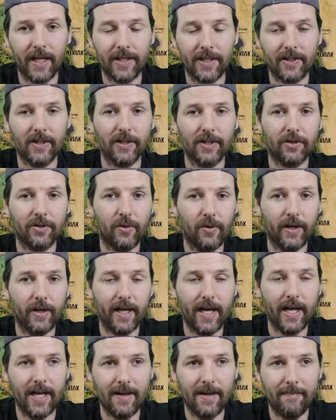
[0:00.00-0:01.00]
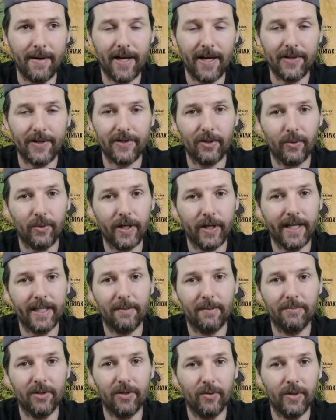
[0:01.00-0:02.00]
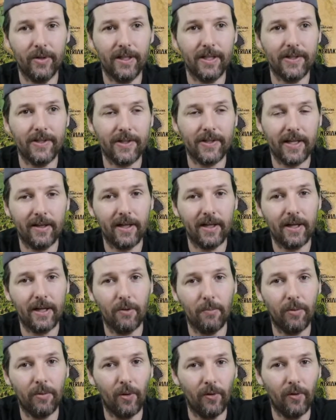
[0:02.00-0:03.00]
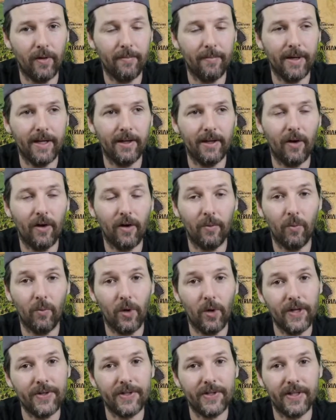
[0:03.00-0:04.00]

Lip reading: of Discord AE mez, so what I end up doing is I will pull them in all at once and